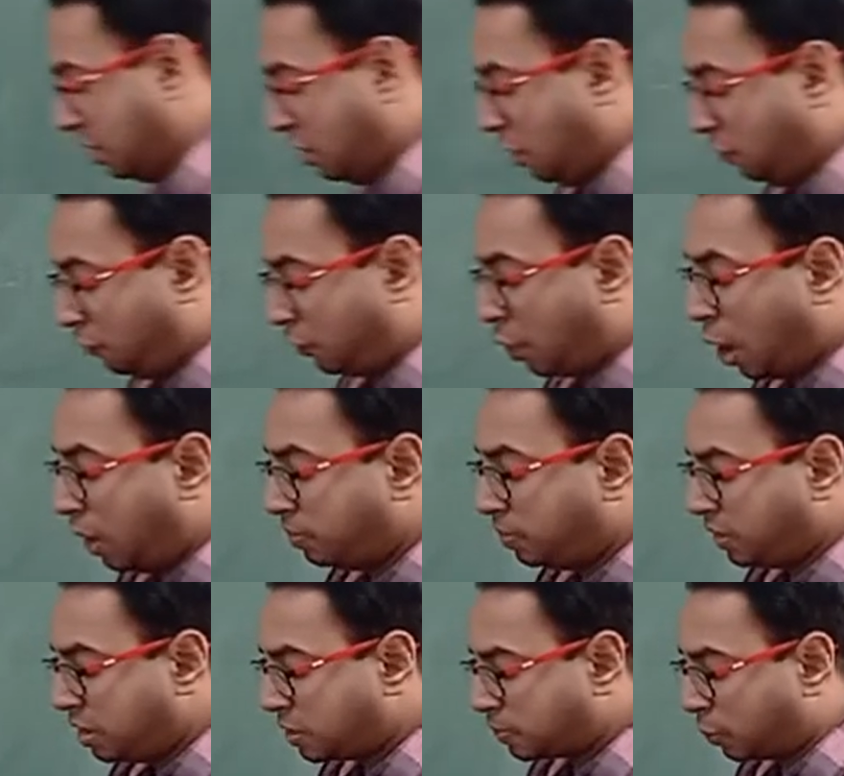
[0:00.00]
From
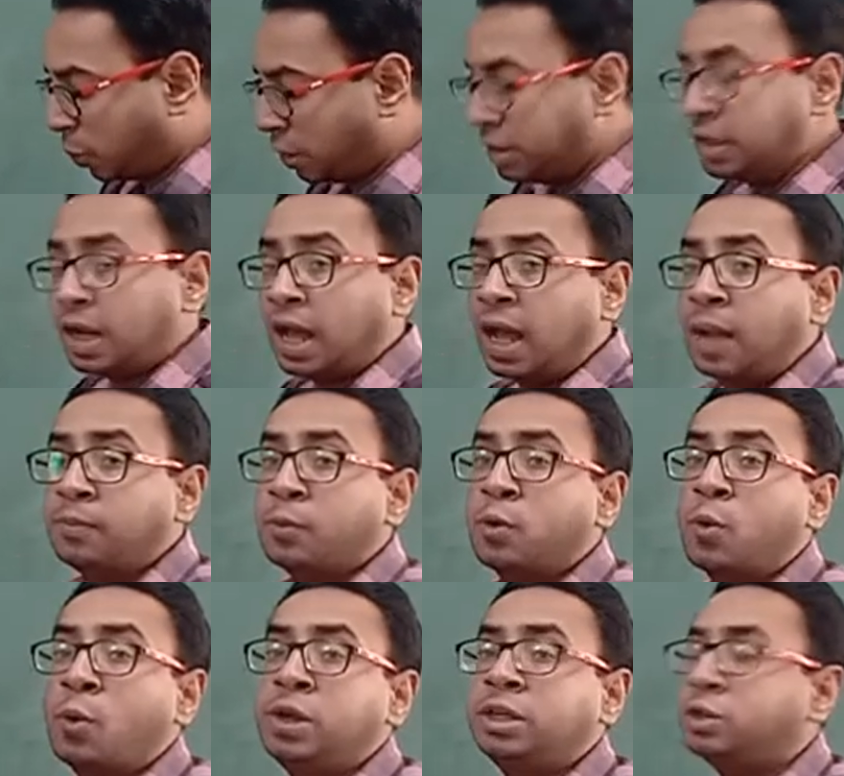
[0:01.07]
this point, I'm
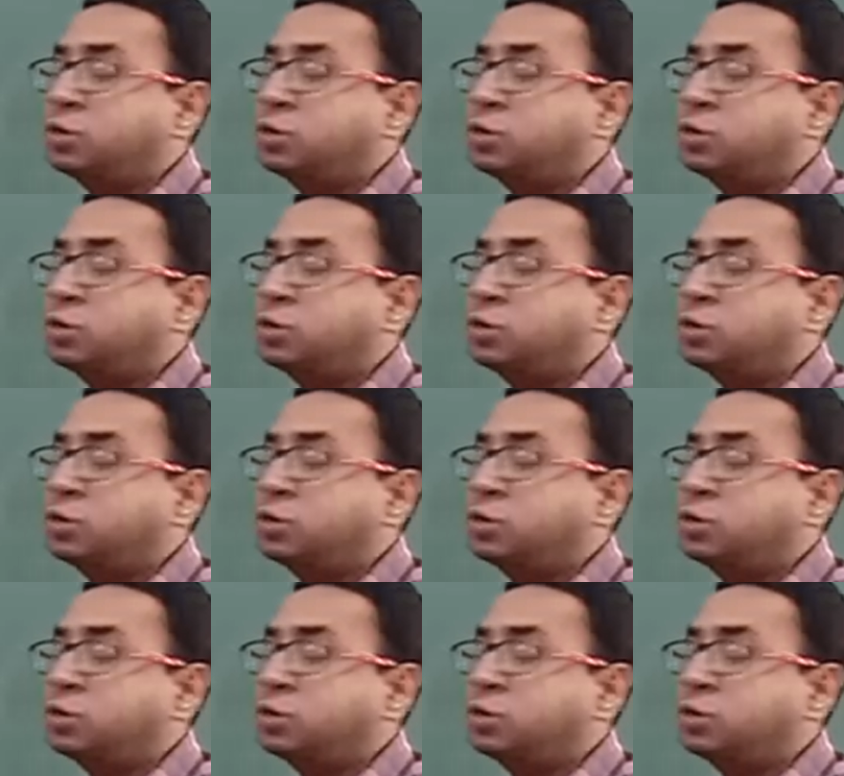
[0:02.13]
going to